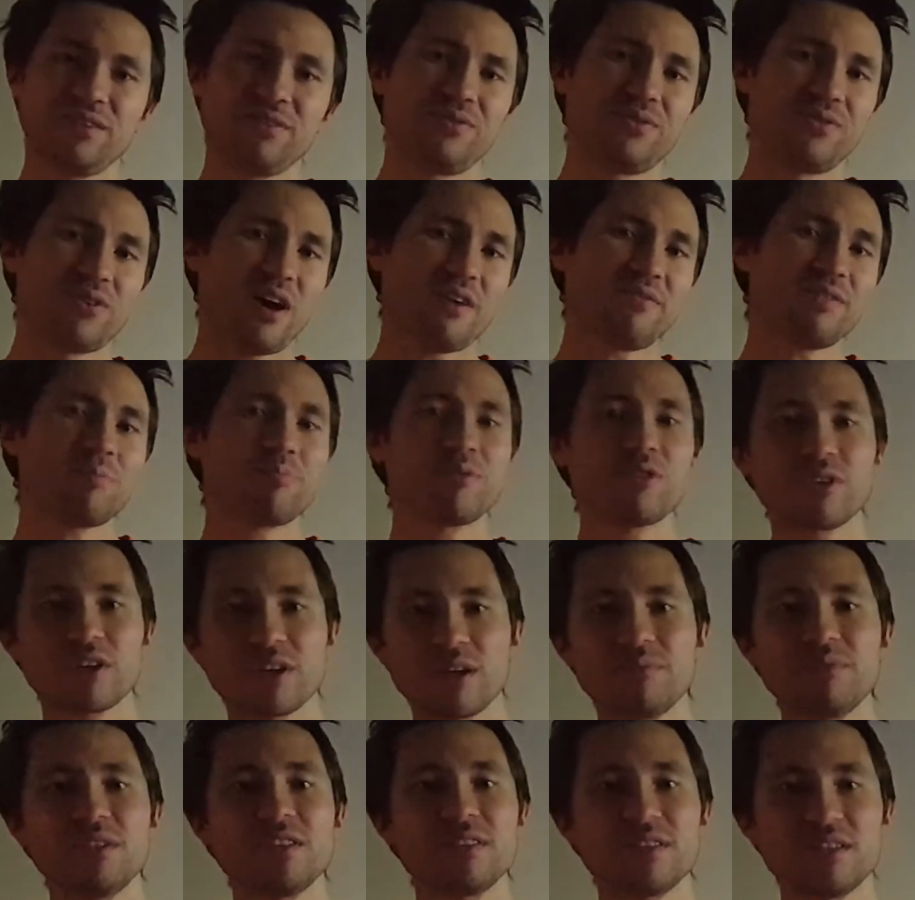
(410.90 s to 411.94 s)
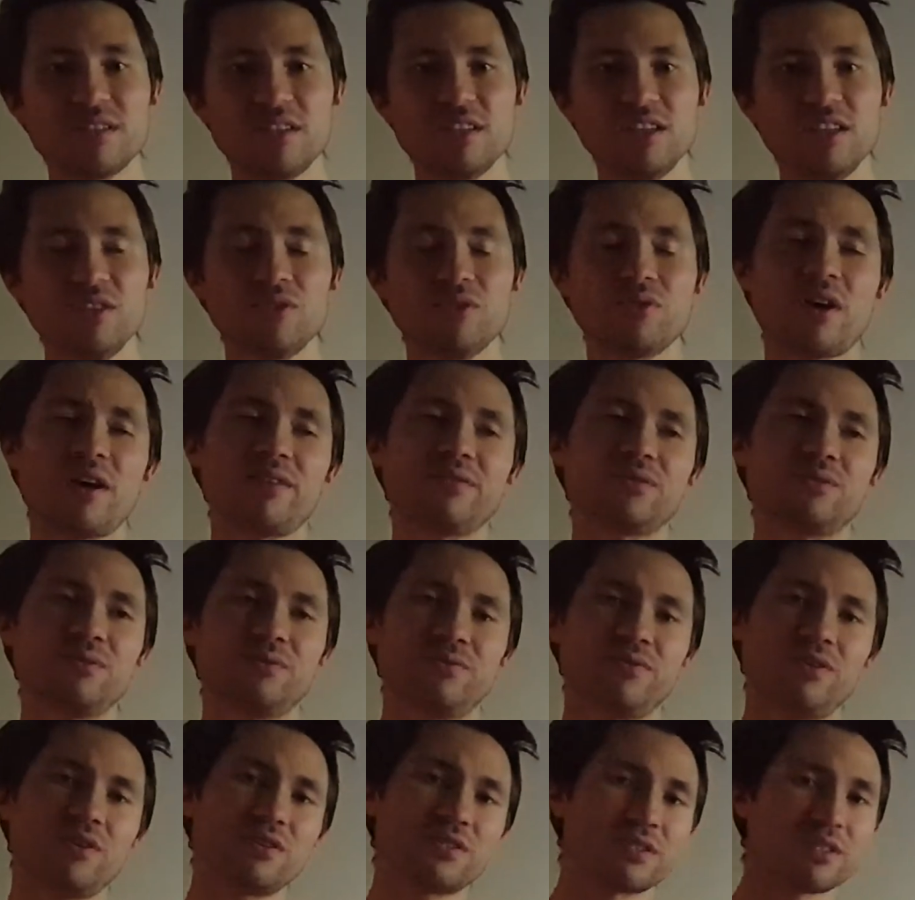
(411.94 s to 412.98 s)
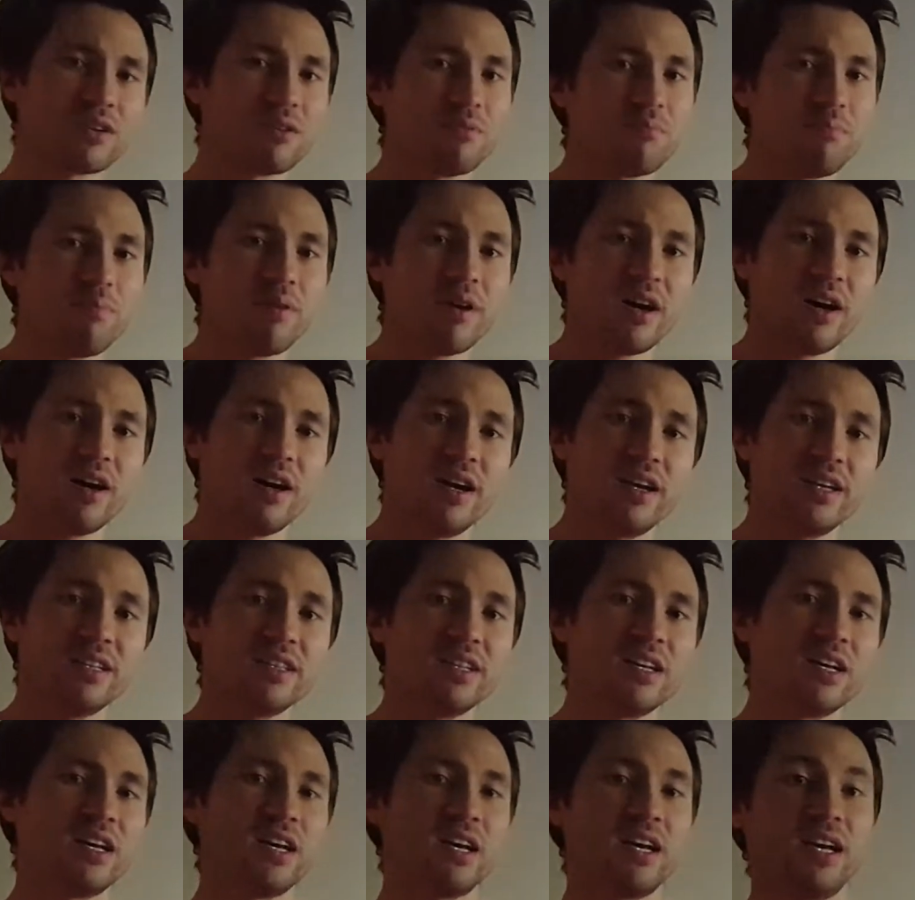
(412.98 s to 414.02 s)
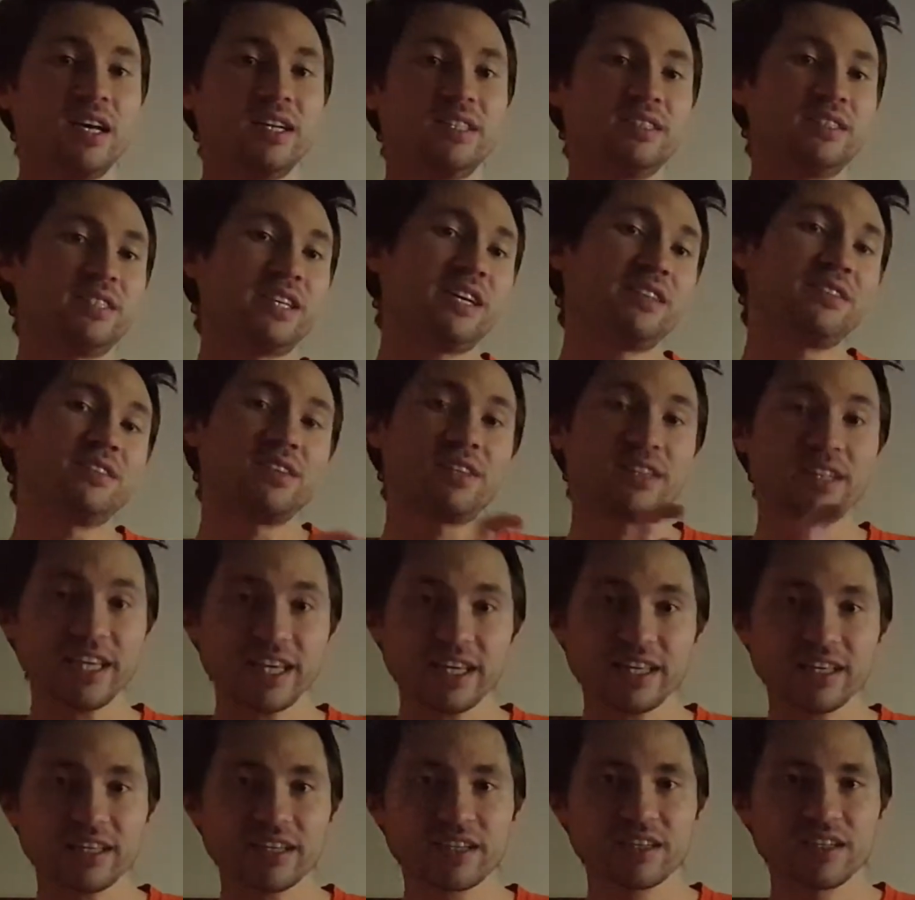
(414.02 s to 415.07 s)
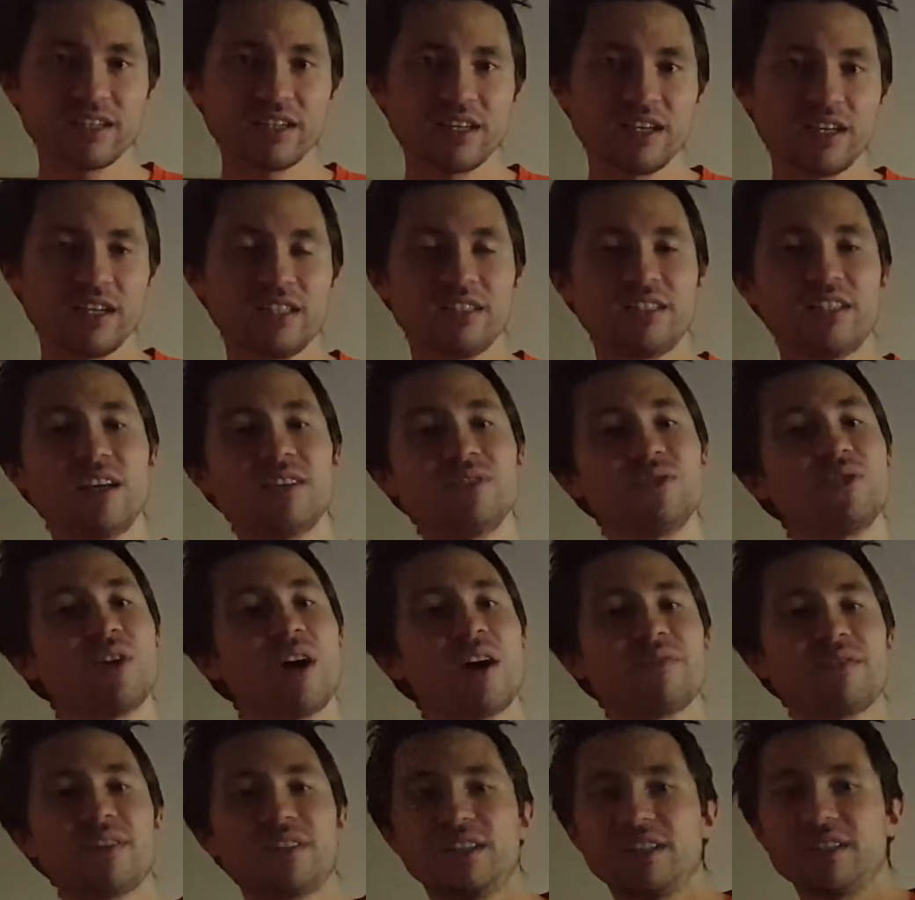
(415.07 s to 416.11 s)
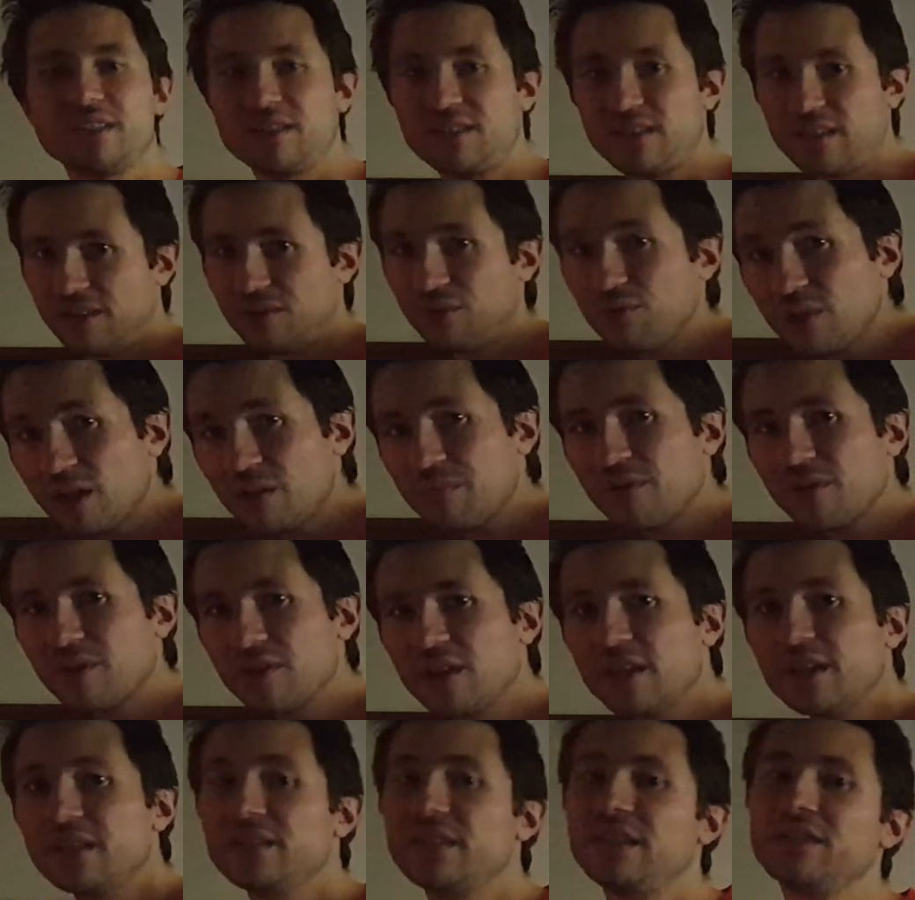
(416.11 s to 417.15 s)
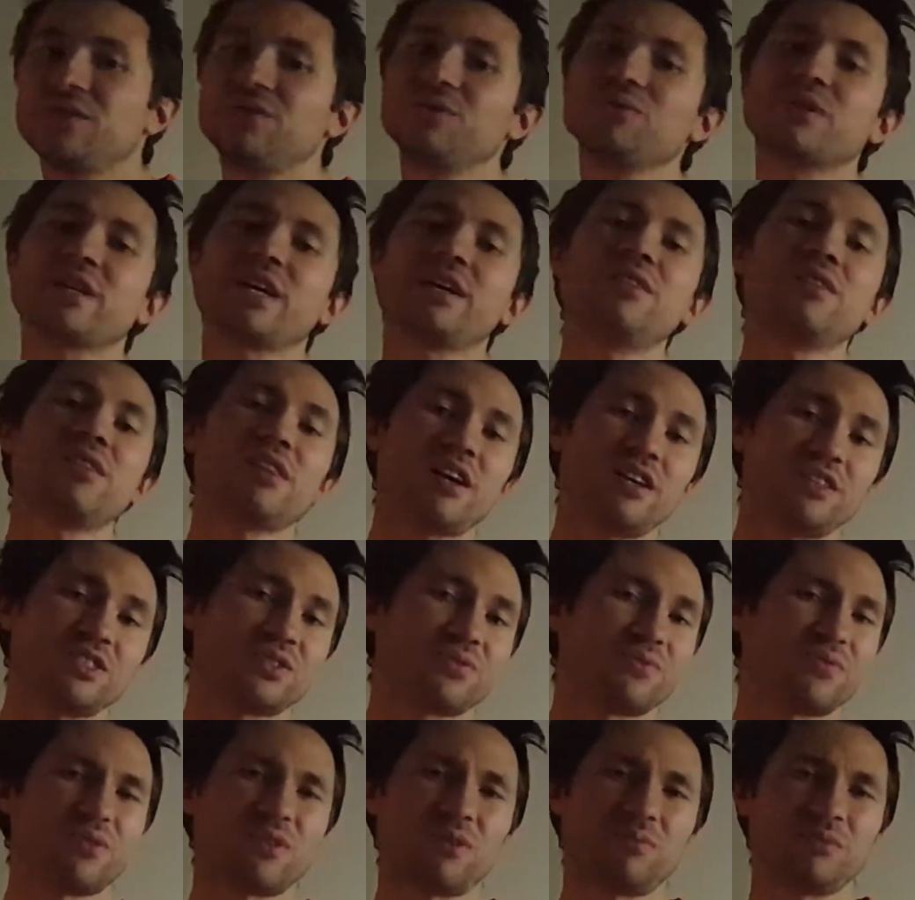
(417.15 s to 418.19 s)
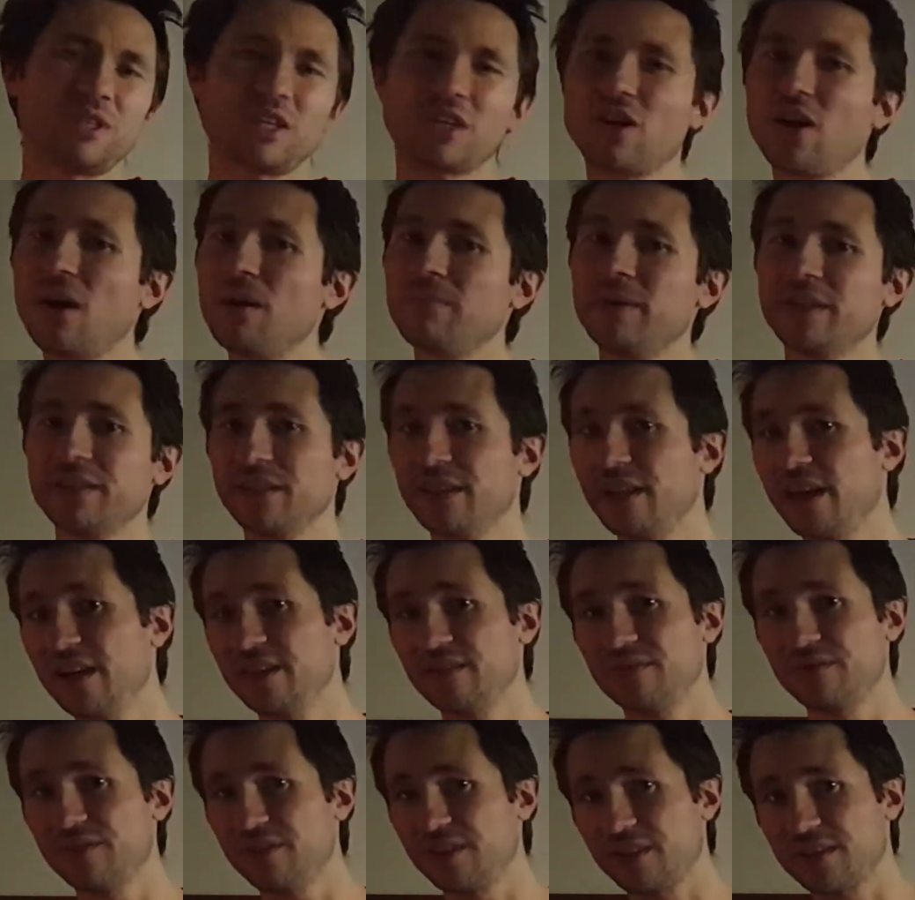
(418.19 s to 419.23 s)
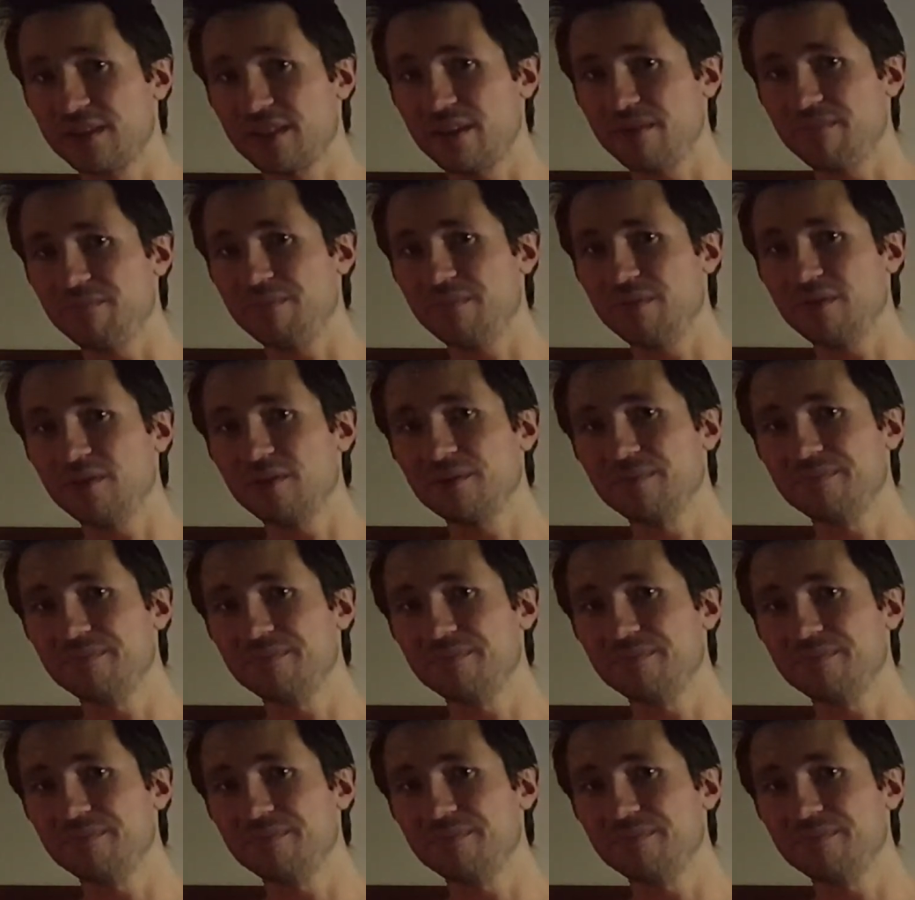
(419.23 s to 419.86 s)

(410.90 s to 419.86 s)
if you have a program in C, you have to first compile, then link, then you have an executable that you can launch from the command line, for example.